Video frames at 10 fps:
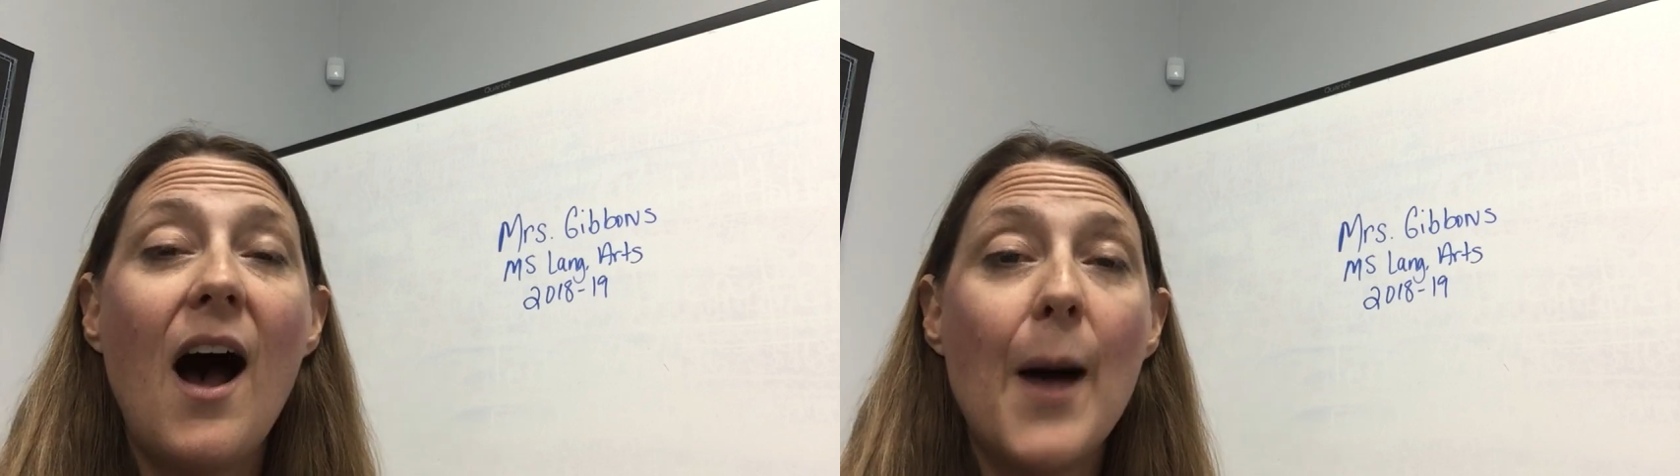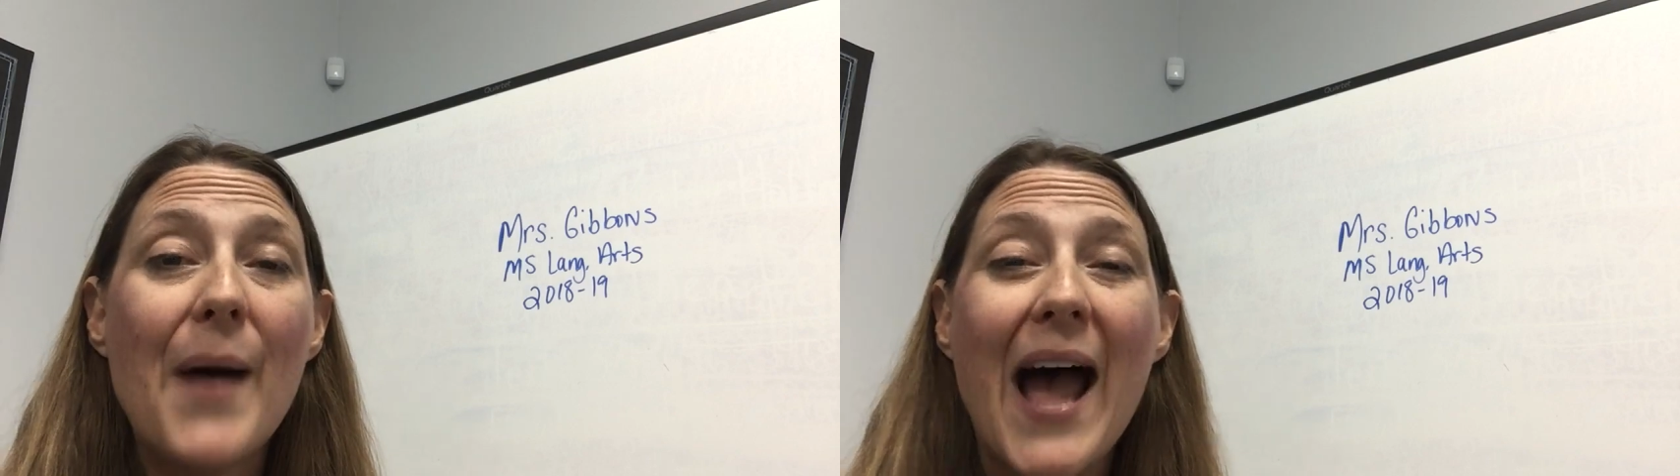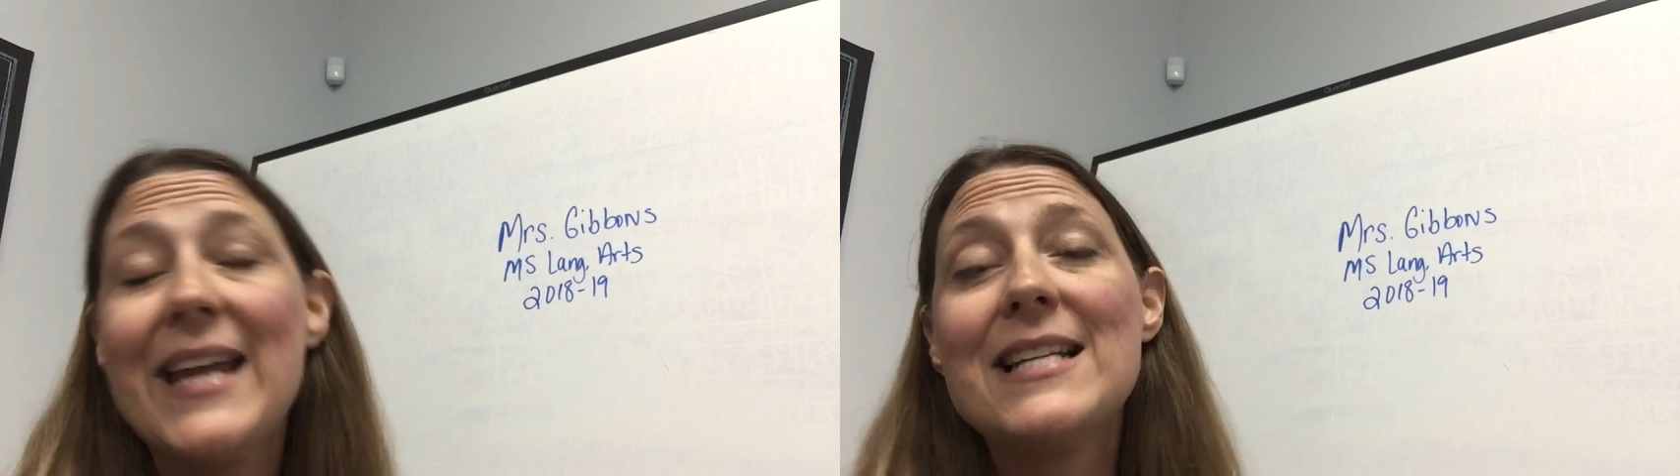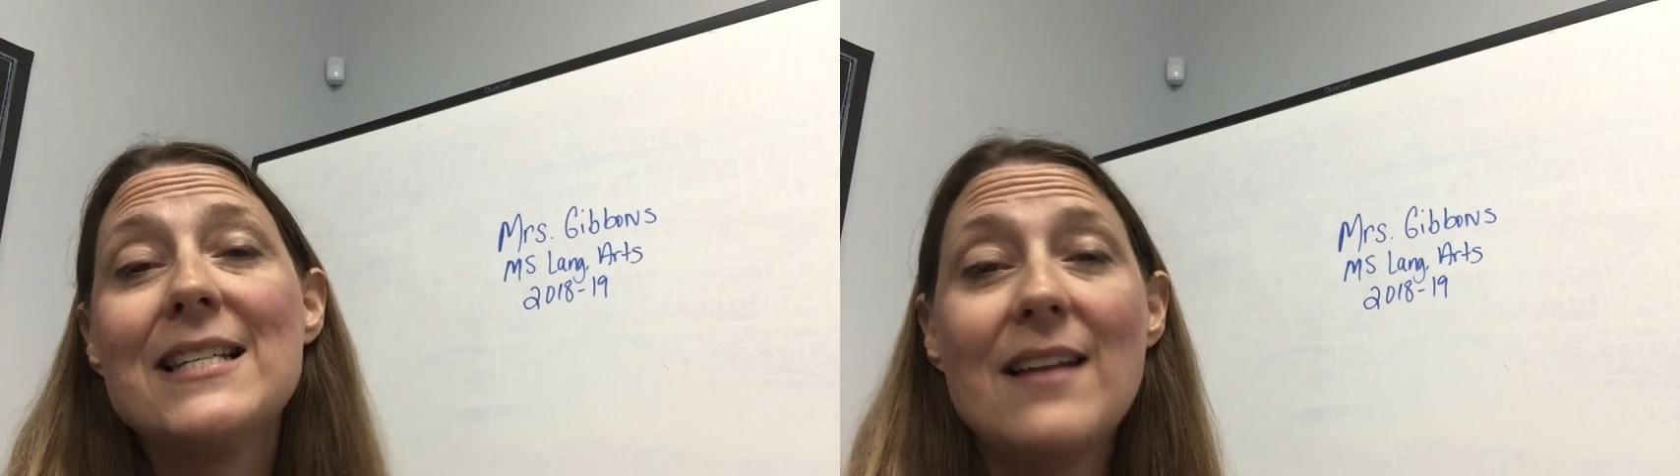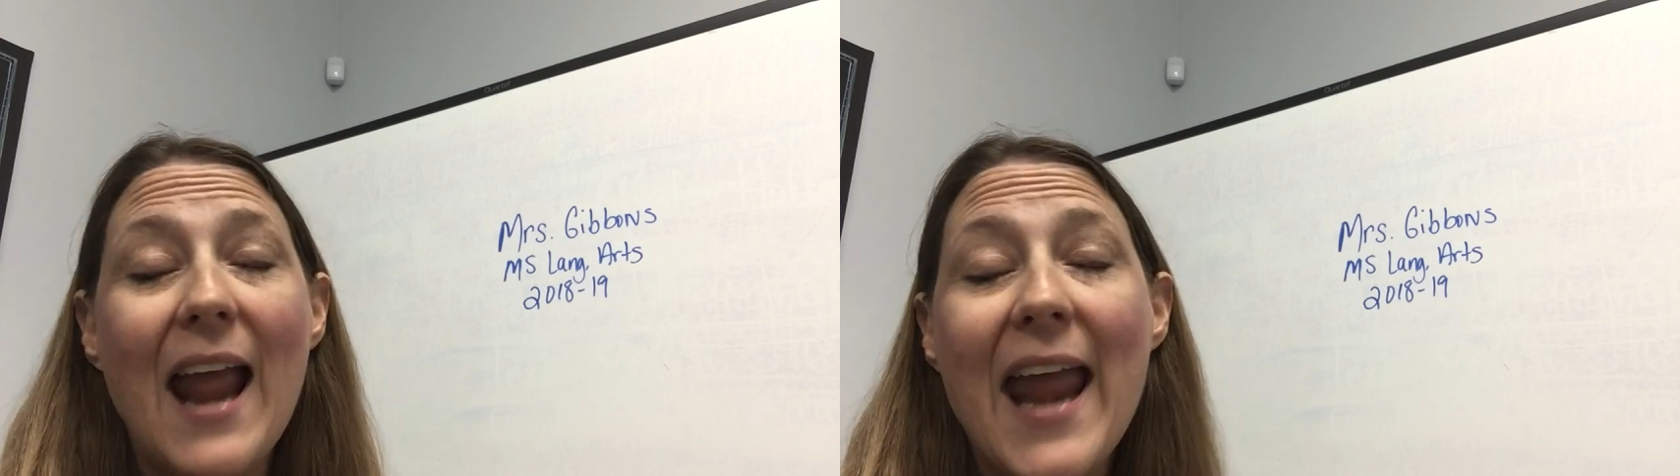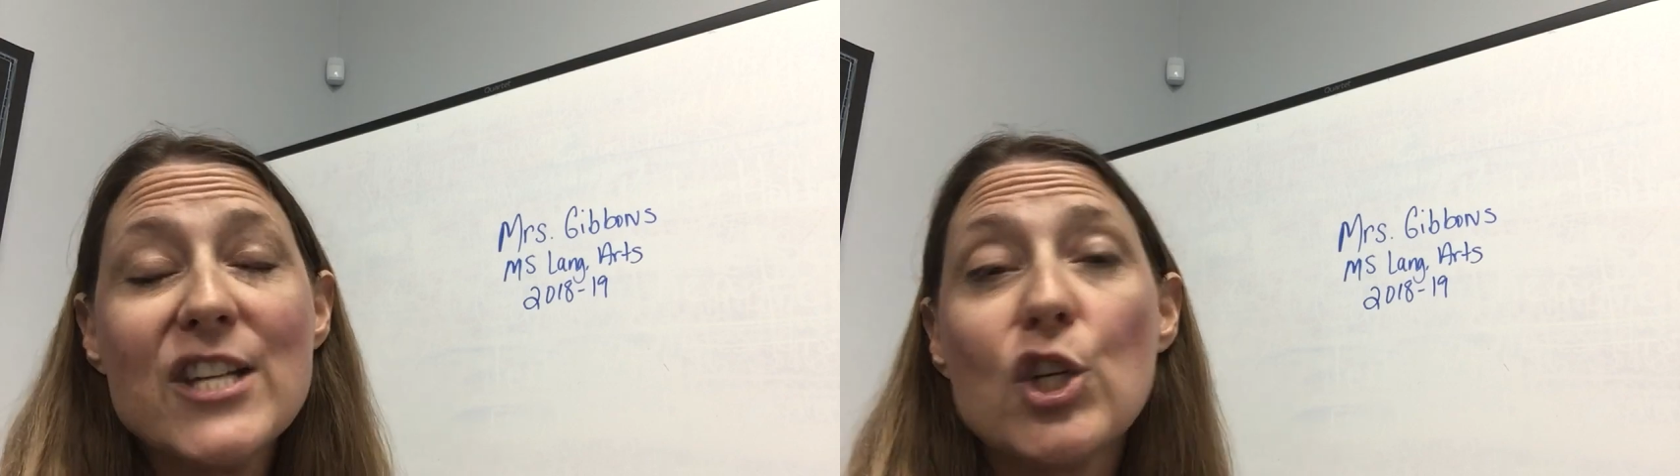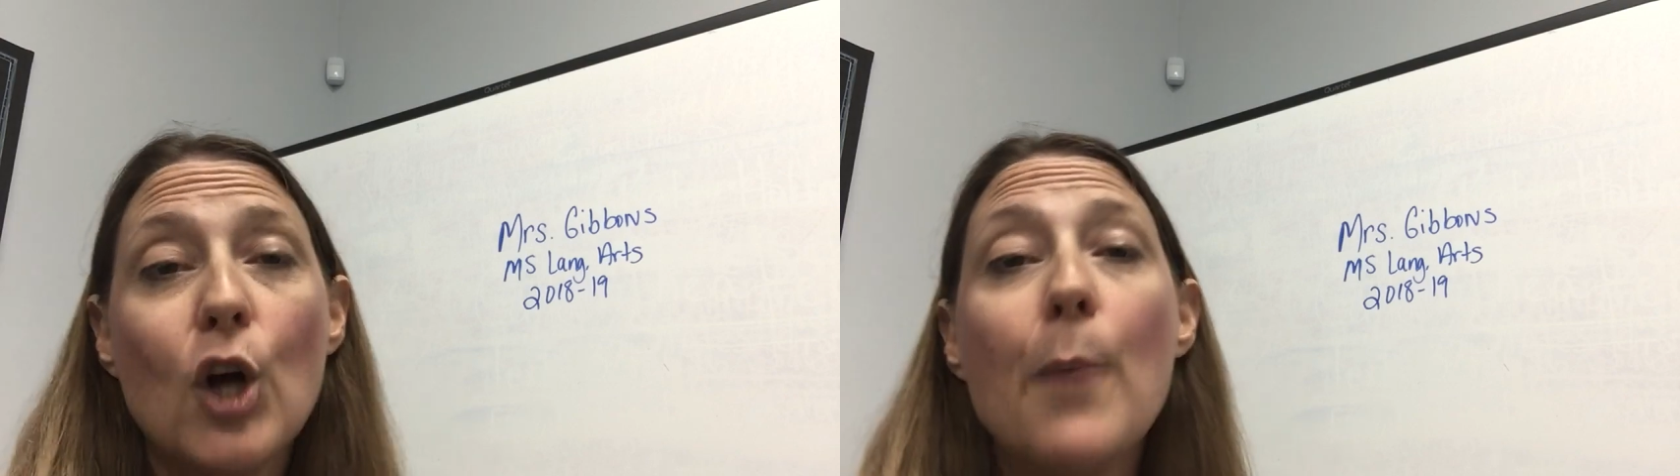I can answer